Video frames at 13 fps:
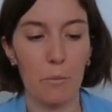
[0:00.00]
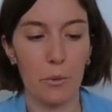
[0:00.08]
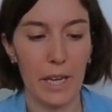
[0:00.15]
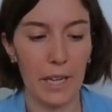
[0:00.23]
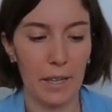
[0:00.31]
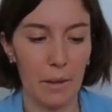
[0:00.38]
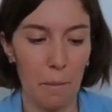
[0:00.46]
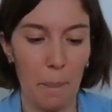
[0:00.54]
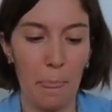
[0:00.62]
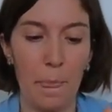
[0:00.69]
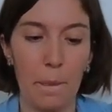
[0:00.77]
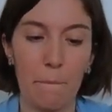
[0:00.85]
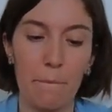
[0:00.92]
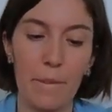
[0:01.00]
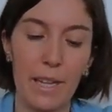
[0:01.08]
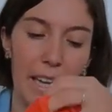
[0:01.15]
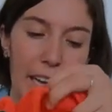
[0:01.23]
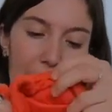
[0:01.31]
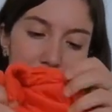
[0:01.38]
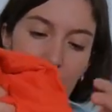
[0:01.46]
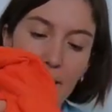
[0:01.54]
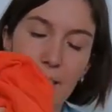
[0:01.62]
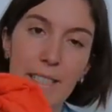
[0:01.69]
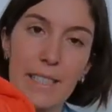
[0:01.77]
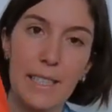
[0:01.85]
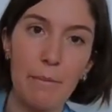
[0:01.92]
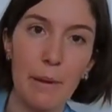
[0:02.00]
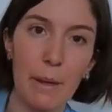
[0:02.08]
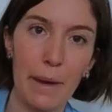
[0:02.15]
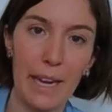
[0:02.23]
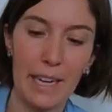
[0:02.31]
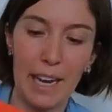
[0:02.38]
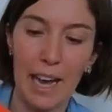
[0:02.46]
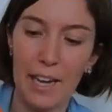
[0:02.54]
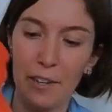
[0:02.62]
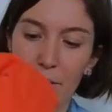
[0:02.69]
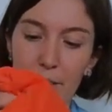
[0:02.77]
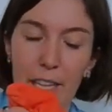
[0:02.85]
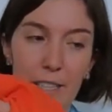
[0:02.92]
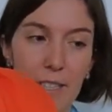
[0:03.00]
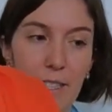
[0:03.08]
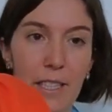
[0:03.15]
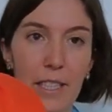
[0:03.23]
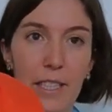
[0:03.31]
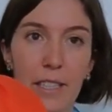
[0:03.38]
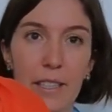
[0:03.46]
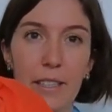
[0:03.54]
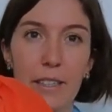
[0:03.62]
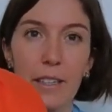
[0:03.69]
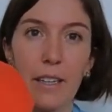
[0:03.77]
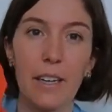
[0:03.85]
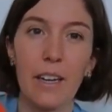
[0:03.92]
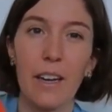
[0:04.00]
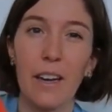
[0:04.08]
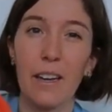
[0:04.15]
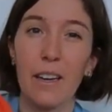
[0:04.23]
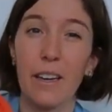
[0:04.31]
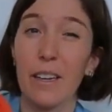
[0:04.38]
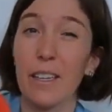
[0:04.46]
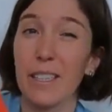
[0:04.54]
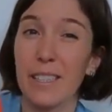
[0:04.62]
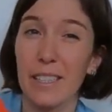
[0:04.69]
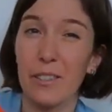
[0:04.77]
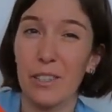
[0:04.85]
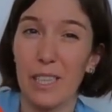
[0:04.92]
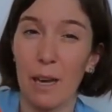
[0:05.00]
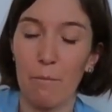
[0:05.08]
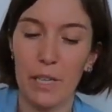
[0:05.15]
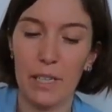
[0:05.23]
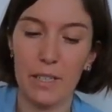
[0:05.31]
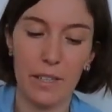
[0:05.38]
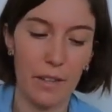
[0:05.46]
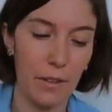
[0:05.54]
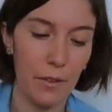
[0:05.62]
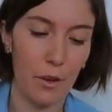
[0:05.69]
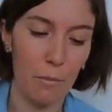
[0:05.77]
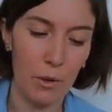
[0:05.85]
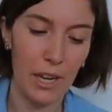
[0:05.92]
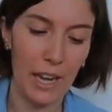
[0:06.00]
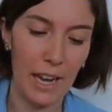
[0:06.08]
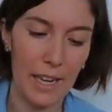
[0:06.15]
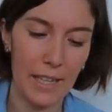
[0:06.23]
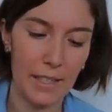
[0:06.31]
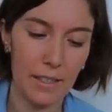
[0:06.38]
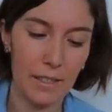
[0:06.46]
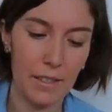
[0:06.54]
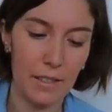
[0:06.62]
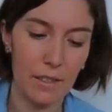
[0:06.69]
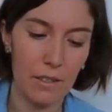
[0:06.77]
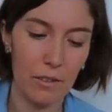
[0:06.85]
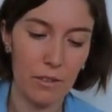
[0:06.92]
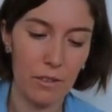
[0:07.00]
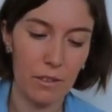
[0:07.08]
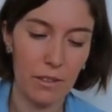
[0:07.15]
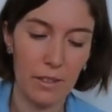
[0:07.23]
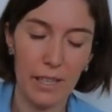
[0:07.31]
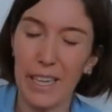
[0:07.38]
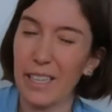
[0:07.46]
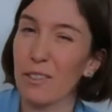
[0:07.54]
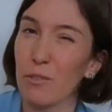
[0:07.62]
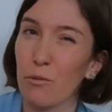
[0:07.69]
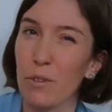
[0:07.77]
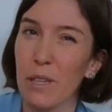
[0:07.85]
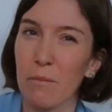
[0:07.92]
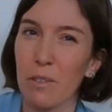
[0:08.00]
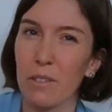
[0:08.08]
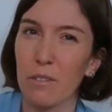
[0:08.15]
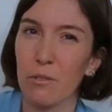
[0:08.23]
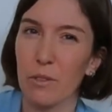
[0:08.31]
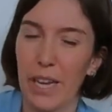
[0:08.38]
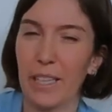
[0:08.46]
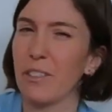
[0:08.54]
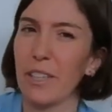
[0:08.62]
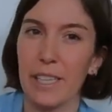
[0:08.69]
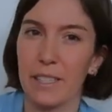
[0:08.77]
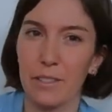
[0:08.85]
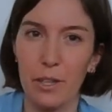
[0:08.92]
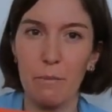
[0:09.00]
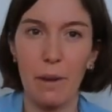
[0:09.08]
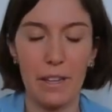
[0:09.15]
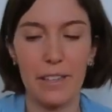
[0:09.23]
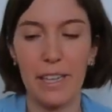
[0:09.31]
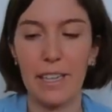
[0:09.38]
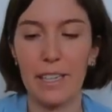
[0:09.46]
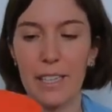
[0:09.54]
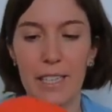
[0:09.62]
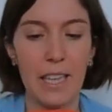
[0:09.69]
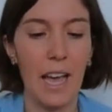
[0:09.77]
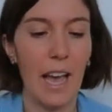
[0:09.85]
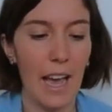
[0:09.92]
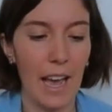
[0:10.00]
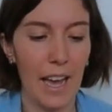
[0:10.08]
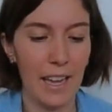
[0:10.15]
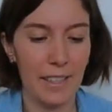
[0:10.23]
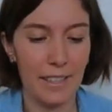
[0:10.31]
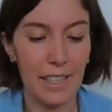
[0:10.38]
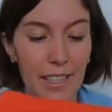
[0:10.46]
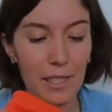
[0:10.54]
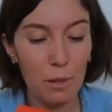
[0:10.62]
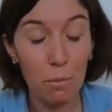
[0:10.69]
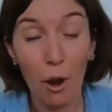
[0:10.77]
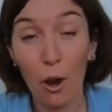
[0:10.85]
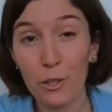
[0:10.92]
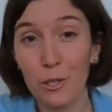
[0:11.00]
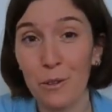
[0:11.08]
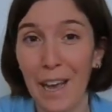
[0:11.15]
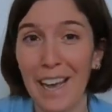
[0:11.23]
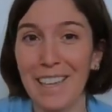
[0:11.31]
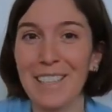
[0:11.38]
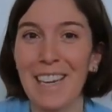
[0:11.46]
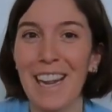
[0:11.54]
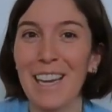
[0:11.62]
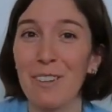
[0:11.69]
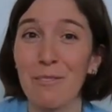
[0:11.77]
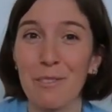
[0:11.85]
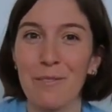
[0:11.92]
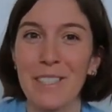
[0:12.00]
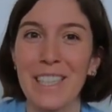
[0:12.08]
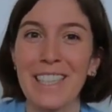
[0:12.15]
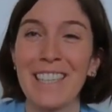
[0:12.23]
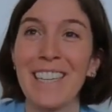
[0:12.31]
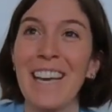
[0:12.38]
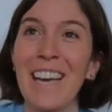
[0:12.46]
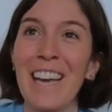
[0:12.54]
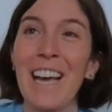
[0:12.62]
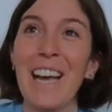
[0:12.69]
bring a sleeping bag liner. That's the Siege Summit Thermalite Extreme, Reactor Extreme I think it is, and it's supposed to add like 15